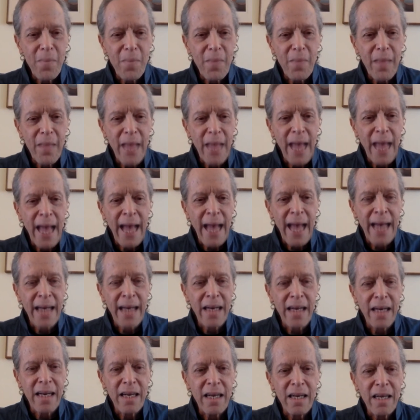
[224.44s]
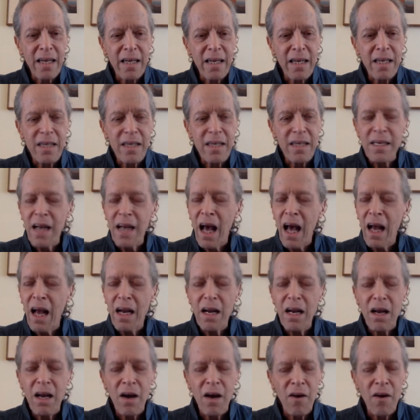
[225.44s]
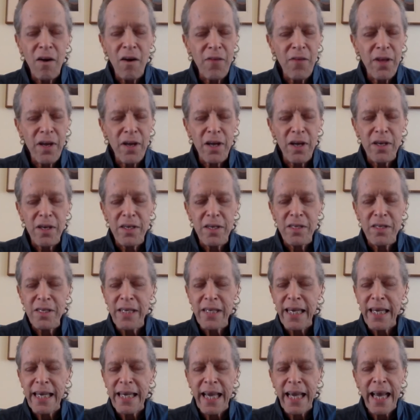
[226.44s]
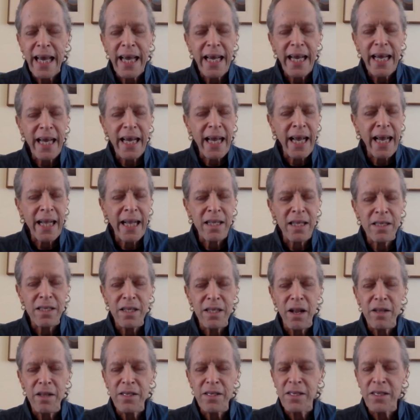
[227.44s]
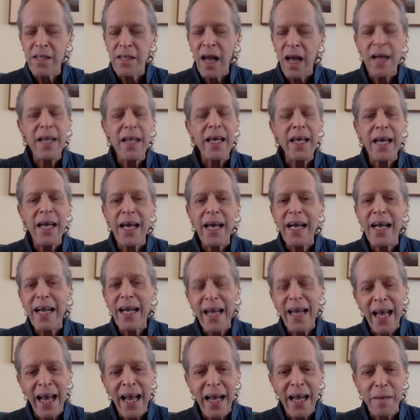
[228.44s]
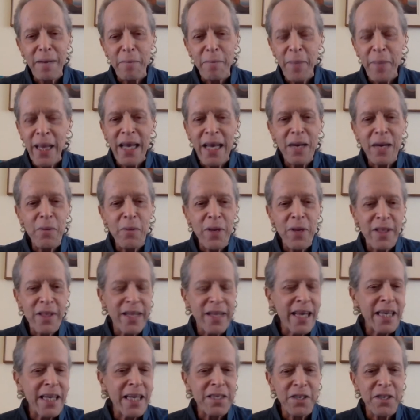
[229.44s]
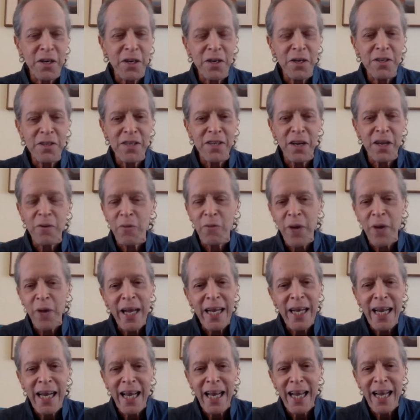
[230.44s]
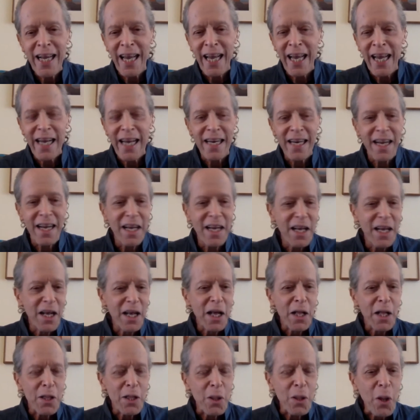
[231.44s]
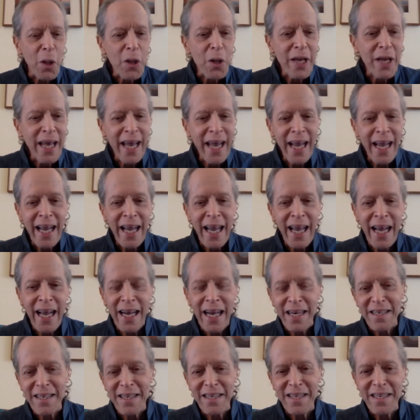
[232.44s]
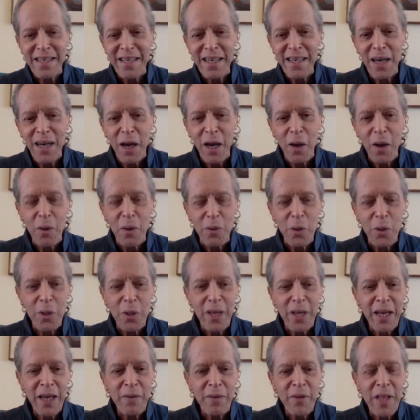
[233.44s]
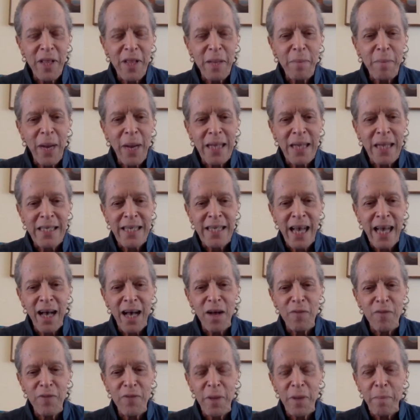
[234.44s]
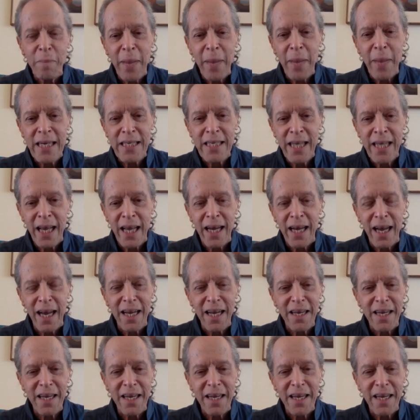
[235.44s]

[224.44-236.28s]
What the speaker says: And none of the seeking and studying and being with teachers and reading and looking and, looking within myself and meditating